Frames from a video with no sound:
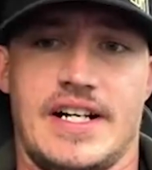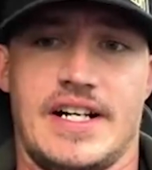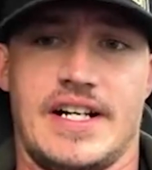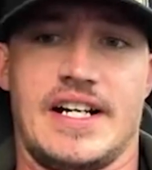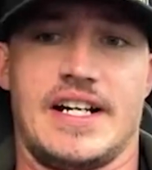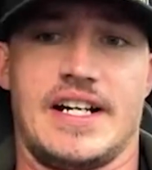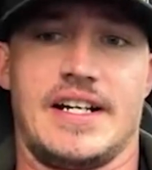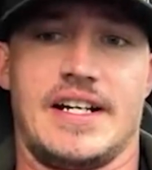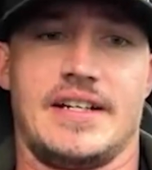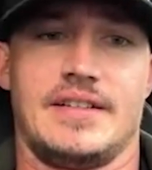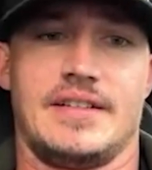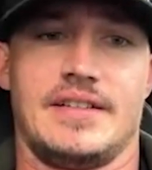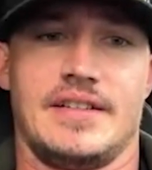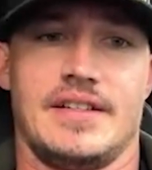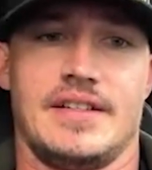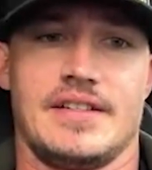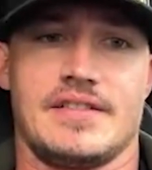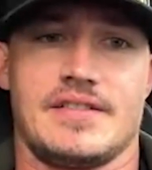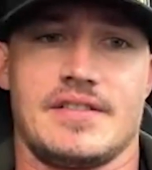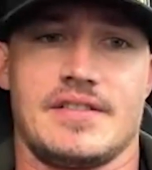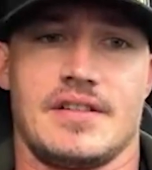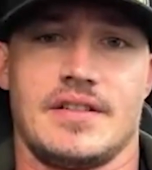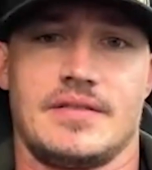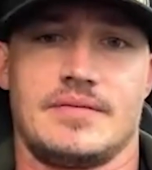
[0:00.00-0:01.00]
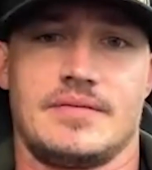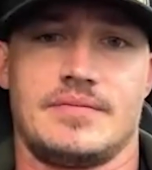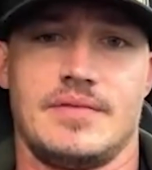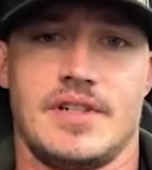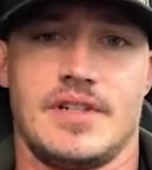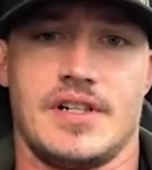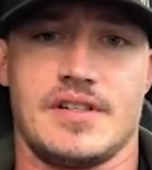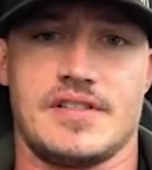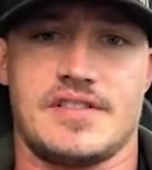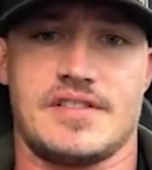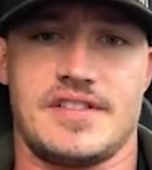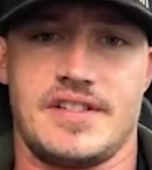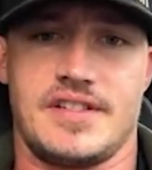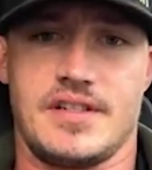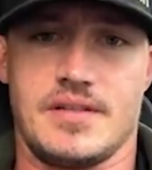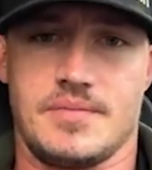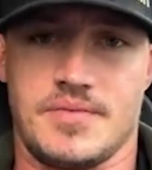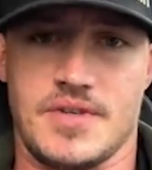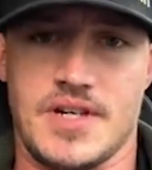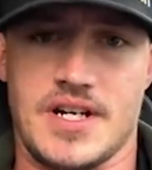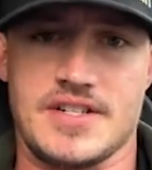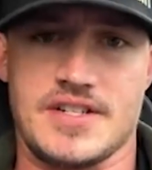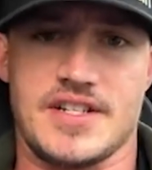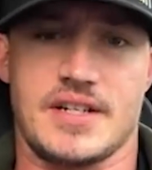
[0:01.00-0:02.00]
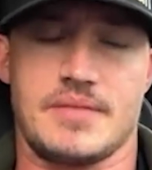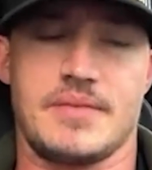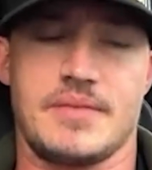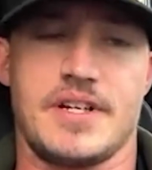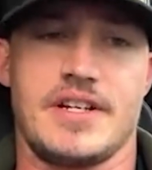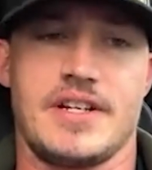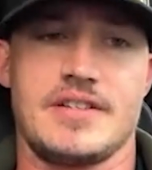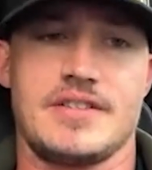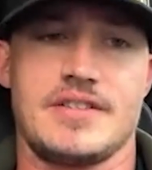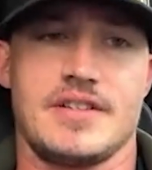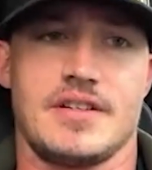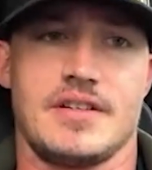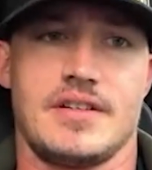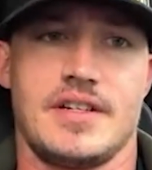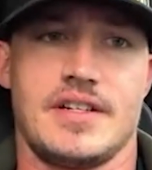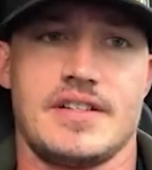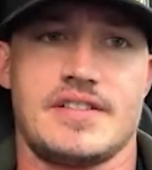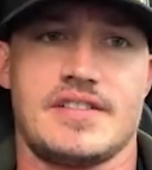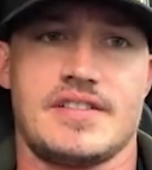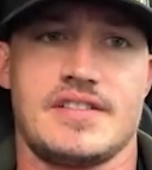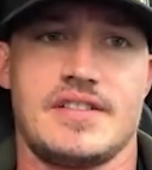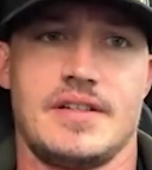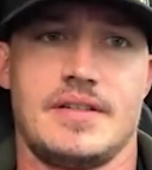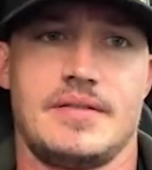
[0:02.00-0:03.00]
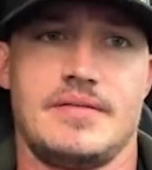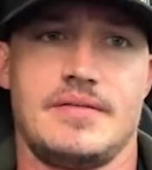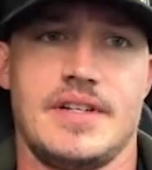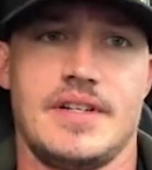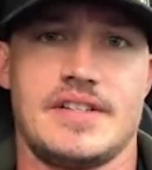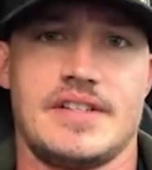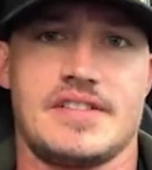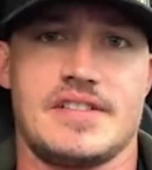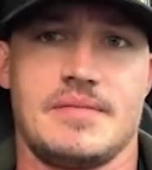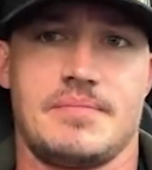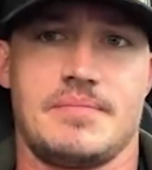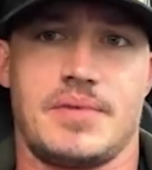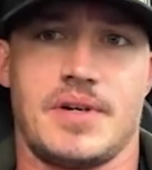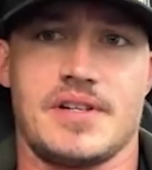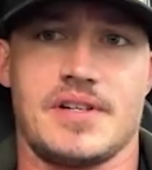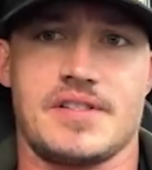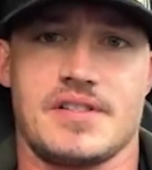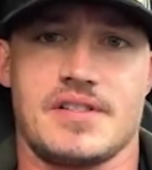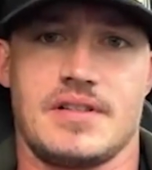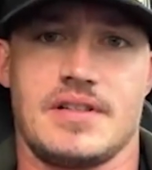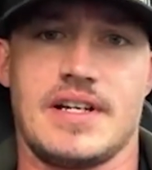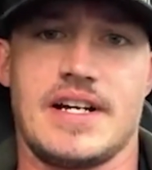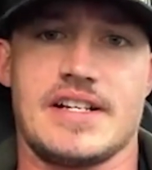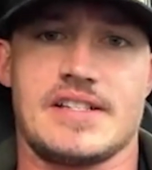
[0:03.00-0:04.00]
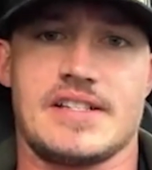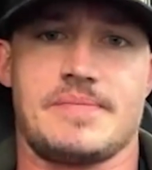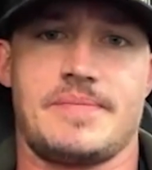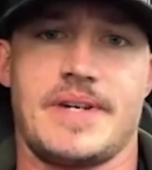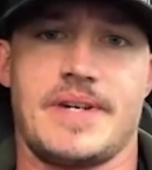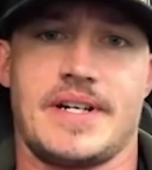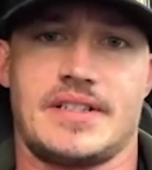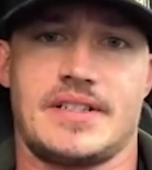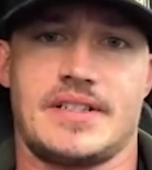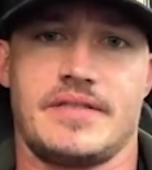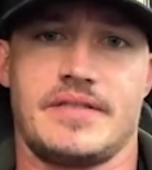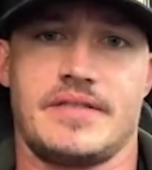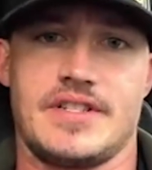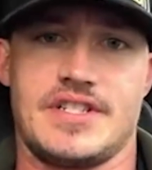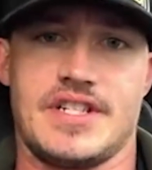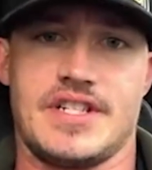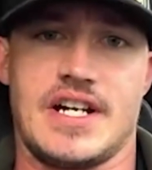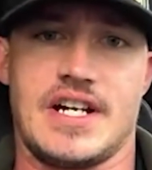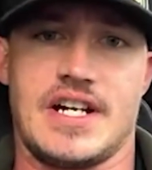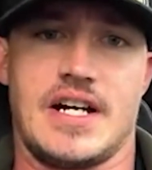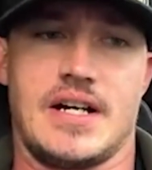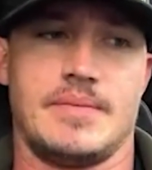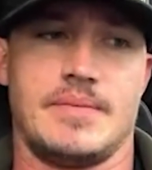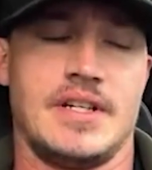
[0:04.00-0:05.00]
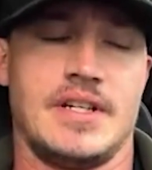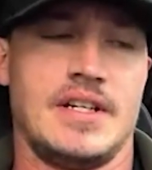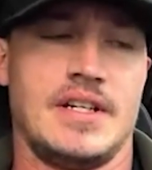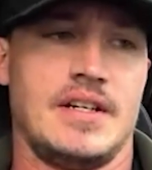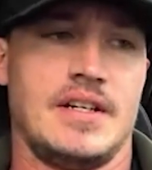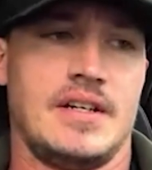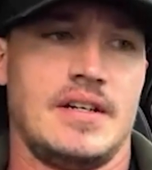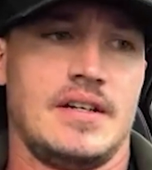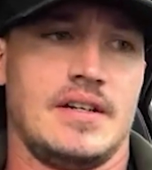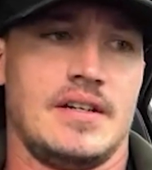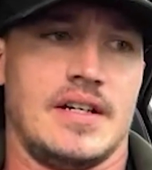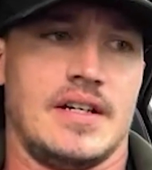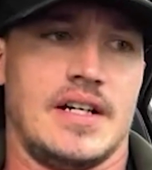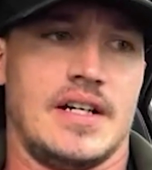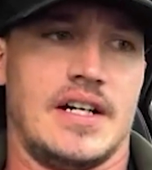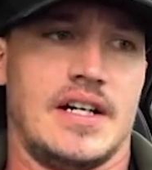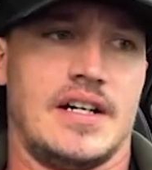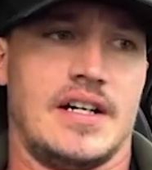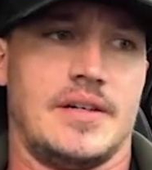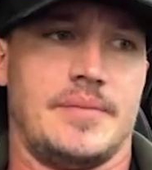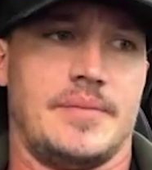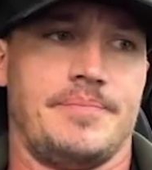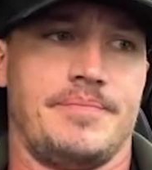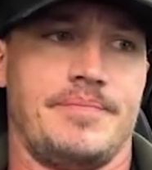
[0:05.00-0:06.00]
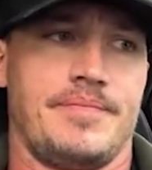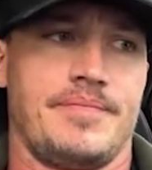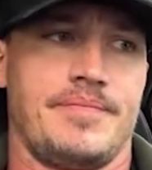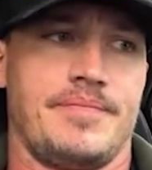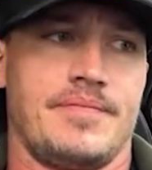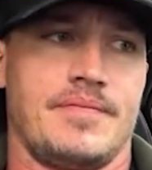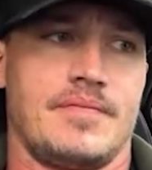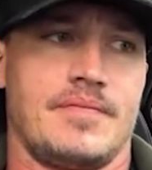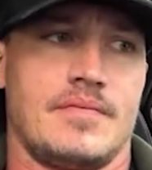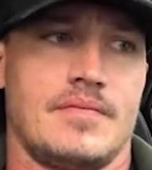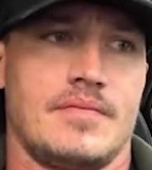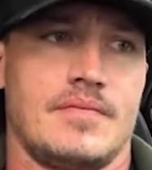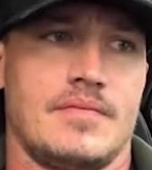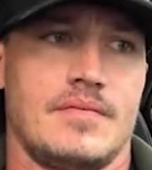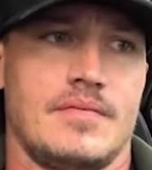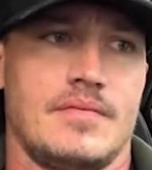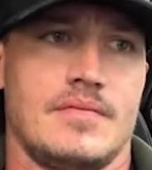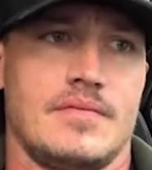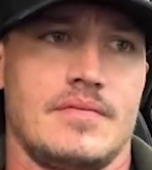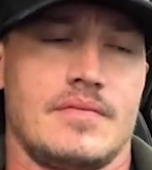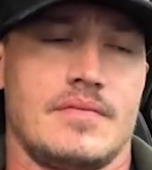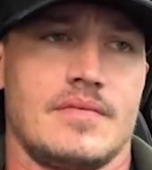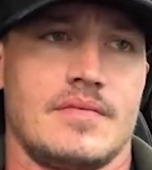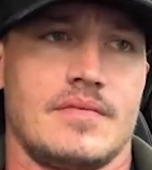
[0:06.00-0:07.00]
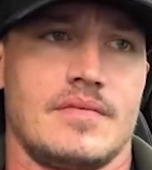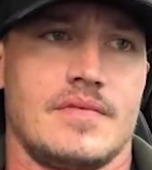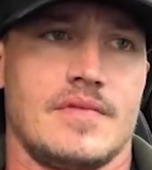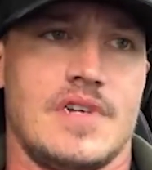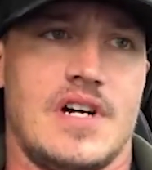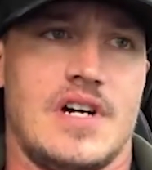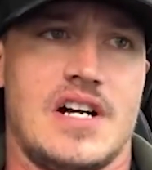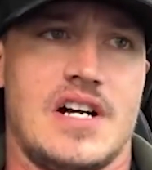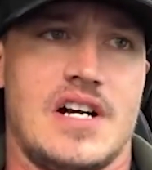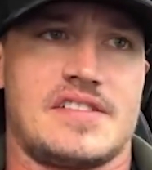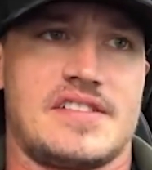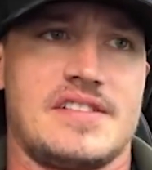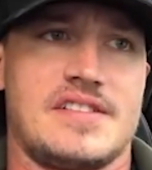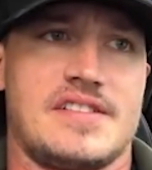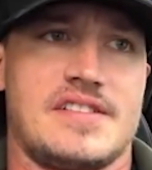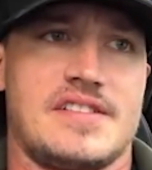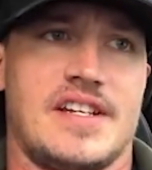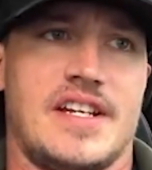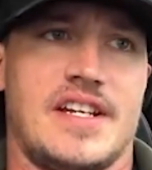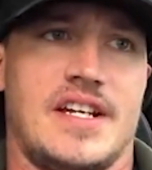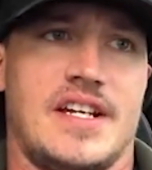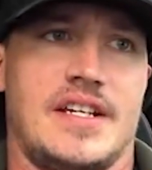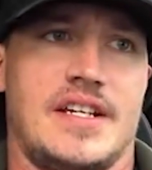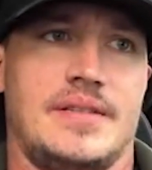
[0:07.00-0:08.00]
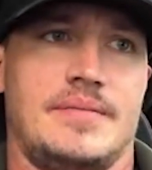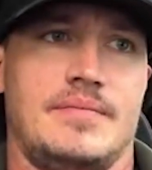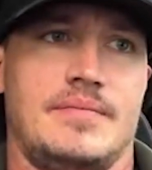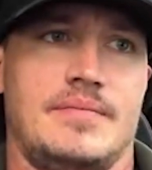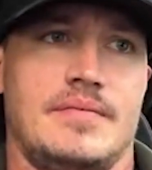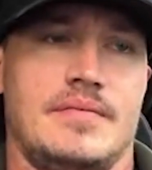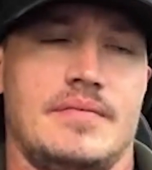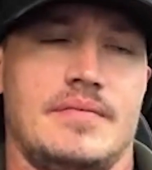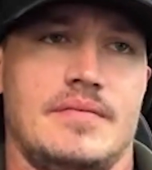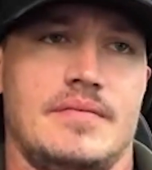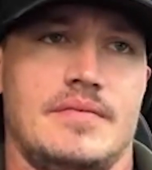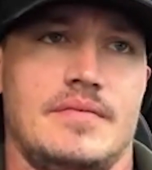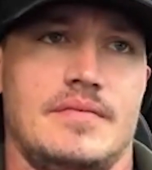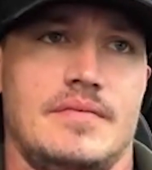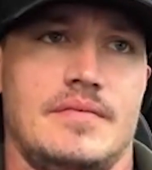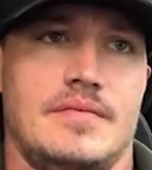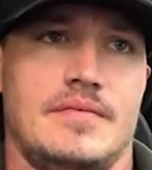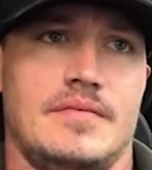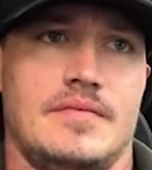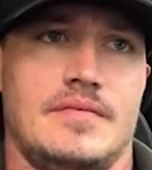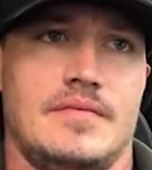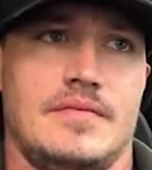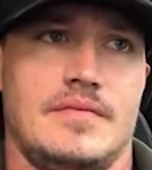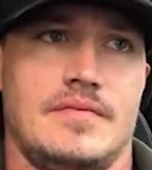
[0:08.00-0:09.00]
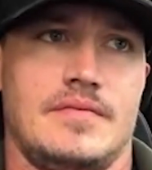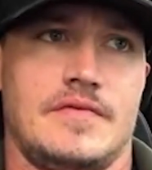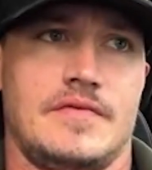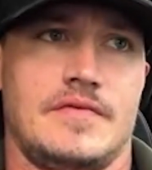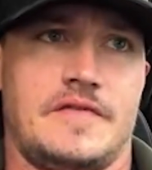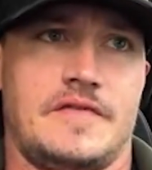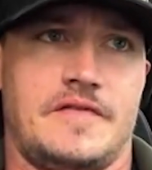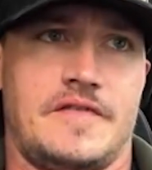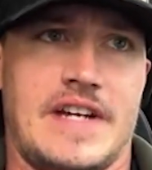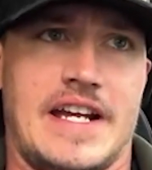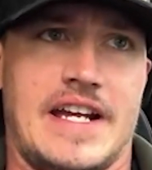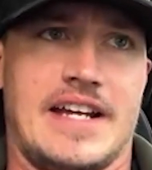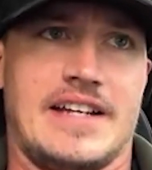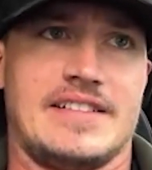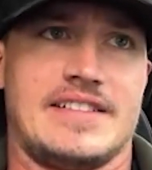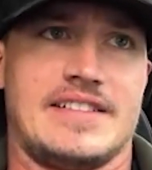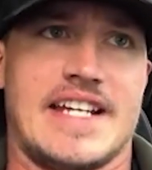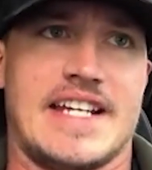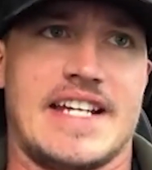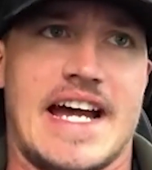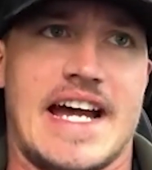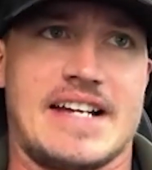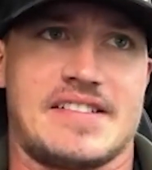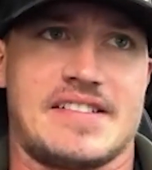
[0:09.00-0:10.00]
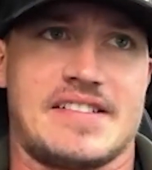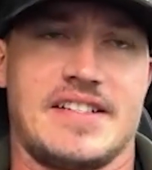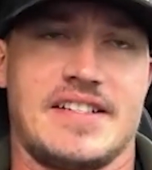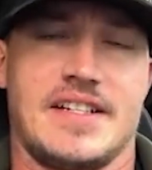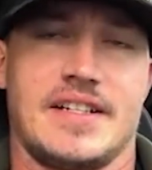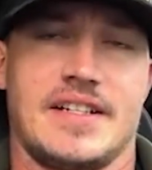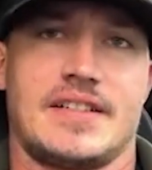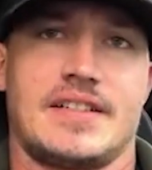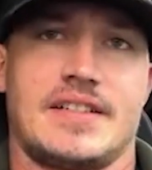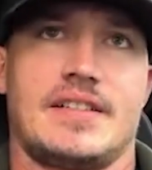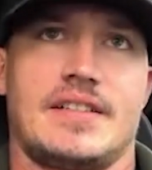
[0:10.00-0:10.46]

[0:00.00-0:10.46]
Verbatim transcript: i it is our our senior project manager it's the it's the personal aspect of the job um austin's a fantastic